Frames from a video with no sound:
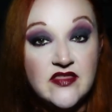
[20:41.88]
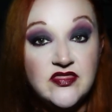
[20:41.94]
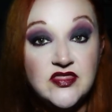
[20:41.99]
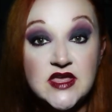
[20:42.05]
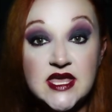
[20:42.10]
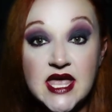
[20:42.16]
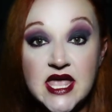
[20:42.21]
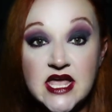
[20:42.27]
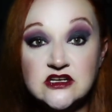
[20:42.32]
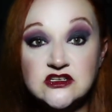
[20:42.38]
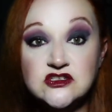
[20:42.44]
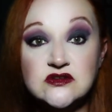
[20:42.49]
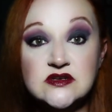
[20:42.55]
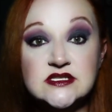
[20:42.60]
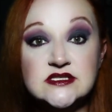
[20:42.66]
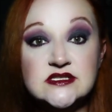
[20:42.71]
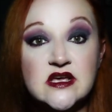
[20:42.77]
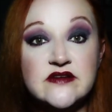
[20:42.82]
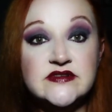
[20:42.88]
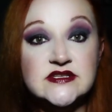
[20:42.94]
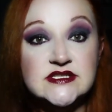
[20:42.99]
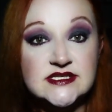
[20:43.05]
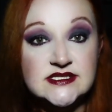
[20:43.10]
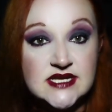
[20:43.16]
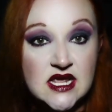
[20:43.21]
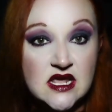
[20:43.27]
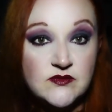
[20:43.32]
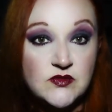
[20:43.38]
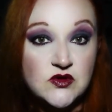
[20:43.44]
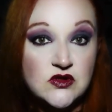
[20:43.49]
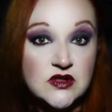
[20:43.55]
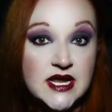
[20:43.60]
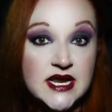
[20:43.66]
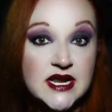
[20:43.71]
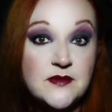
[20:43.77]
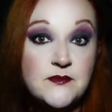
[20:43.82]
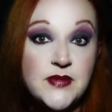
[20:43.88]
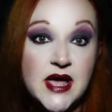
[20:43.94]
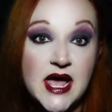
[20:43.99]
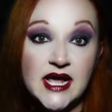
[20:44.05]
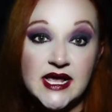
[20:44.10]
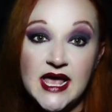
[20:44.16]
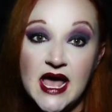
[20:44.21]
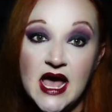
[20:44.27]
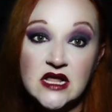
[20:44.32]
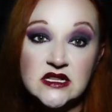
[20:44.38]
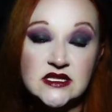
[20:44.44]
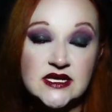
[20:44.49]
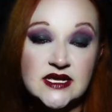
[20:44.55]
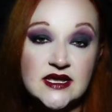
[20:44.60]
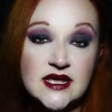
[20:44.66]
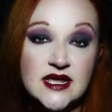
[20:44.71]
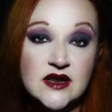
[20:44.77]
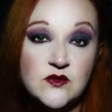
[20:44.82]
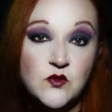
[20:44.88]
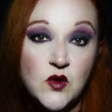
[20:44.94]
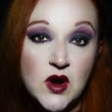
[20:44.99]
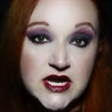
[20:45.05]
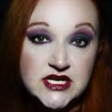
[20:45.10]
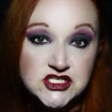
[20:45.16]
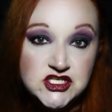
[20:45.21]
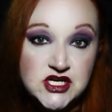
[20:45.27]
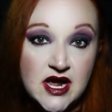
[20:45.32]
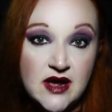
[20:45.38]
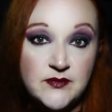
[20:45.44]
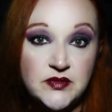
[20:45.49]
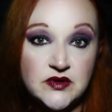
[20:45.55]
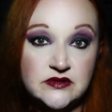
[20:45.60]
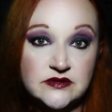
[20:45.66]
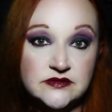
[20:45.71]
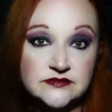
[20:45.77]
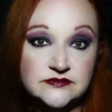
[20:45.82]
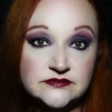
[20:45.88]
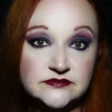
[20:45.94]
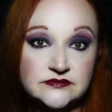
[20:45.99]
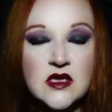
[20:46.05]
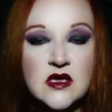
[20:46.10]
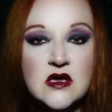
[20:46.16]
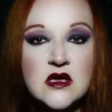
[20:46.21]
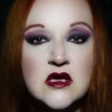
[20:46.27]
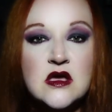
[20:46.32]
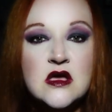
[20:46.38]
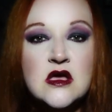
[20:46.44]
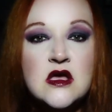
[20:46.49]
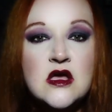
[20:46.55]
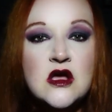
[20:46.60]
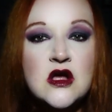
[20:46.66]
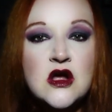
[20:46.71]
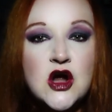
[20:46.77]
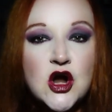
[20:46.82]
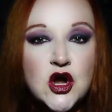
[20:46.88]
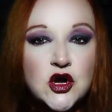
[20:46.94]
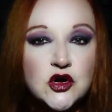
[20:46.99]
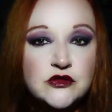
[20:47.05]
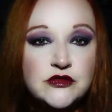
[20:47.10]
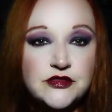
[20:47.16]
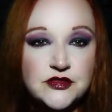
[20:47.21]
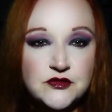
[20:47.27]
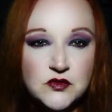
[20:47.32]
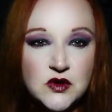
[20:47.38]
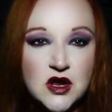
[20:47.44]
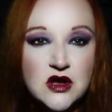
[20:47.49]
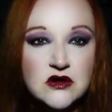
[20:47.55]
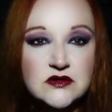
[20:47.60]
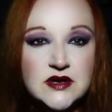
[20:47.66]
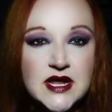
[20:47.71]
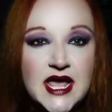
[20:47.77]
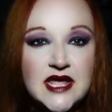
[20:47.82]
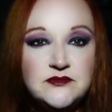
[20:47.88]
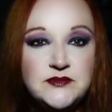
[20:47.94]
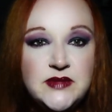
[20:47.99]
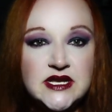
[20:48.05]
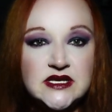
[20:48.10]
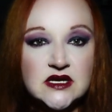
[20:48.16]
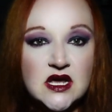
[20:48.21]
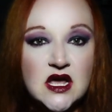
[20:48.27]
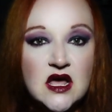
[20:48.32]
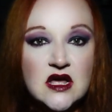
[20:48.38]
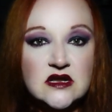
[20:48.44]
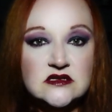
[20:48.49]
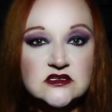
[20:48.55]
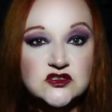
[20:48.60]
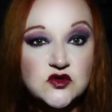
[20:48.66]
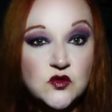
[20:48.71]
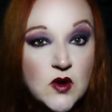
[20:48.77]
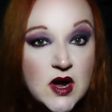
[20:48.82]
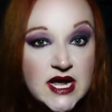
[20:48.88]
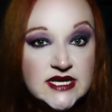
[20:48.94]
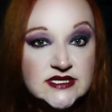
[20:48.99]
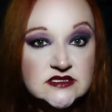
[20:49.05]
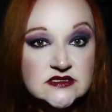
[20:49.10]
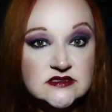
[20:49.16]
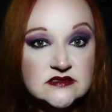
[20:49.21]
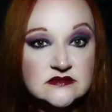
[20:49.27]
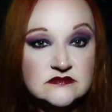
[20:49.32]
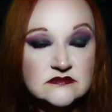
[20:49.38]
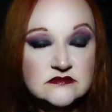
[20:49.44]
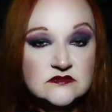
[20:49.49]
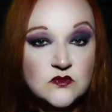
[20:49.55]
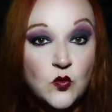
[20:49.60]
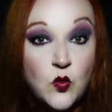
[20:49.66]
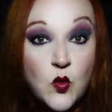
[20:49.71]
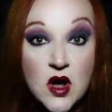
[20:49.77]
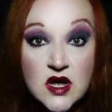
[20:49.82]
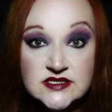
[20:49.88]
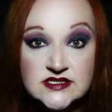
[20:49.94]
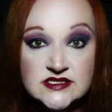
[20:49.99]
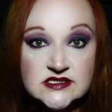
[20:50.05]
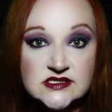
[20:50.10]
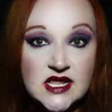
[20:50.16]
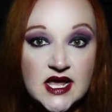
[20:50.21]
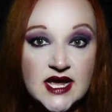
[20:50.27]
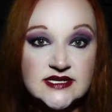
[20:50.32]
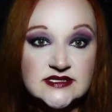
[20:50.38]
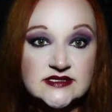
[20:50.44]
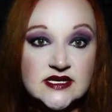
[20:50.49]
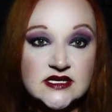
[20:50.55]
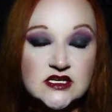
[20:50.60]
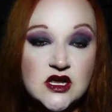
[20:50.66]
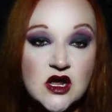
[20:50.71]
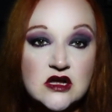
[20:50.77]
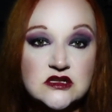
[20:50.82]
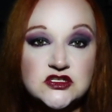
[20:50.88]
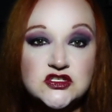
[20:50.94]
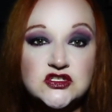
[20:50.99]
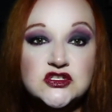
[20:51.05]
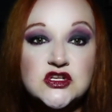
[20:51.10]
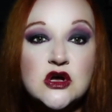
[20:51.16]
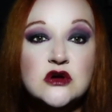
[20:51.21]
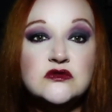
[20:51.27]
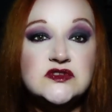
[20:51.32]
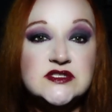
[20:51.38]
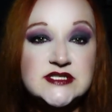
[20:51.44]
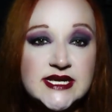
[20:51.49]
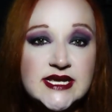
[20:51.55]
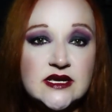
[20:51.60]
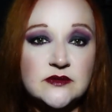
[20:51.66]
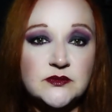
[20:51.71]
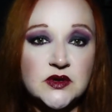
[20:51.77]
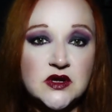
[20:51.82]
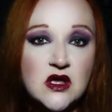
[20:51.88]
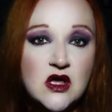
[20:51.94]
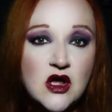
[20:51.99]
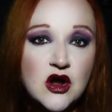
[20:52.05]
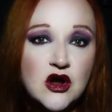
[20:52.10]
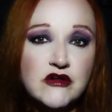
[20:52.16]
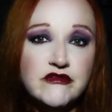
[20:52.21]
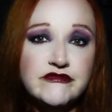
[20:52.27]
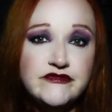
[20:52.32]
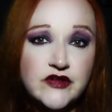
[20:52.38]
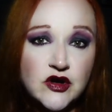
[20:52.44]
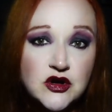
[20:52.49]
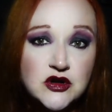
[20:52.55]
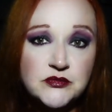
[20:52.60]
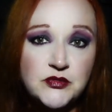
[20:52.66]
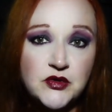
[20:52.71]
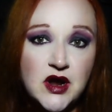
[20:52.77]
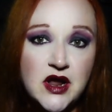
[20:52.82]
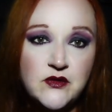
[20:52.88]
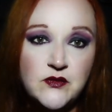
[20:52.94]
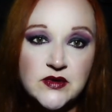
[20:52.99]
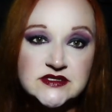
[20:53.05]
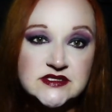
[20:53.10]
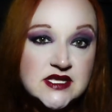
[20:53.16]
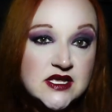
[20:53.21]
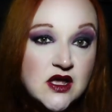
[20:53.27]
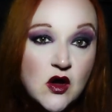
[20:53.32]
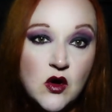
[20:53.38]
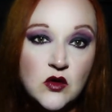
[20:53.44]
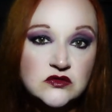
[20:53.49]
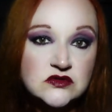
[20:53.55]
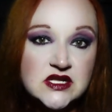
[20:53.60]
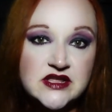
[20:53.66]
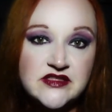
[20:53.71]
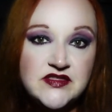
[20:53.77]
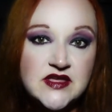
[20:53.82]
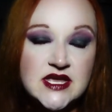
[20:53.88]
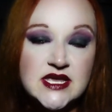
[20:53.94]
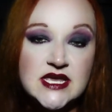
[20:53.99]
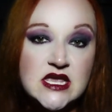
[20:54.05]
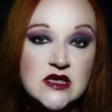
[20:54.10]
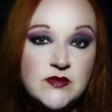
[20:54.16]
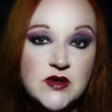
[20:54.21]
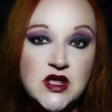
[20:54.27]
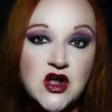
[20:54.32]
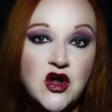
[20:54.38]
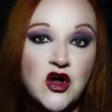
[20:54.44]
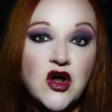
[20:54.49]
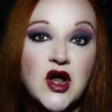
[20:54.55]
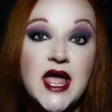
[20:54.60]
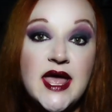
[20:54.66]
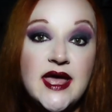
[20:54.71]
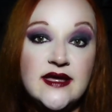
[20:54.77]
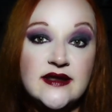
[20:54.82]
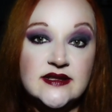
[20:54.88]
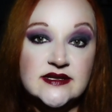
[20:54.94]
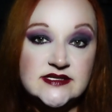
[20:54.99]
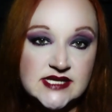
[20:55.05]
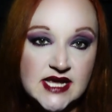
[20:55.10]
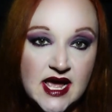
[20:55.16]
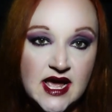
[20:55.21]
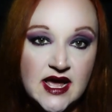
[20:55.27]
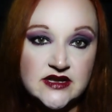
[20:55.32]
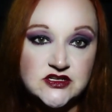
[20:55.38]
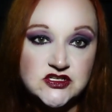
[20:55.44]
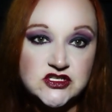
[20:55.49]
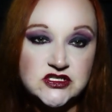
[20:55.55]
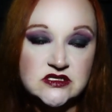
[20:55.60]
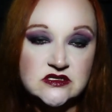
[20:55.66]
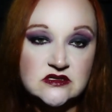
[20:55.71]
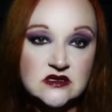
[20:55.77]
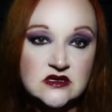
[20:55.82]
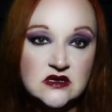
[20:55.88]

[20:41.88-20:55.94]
at the entrance of a stable in a back alley in Whitechapel. Her throat had been cut twice. One slice had gone so deep, her vertebrae was the only thing keeping her head attached.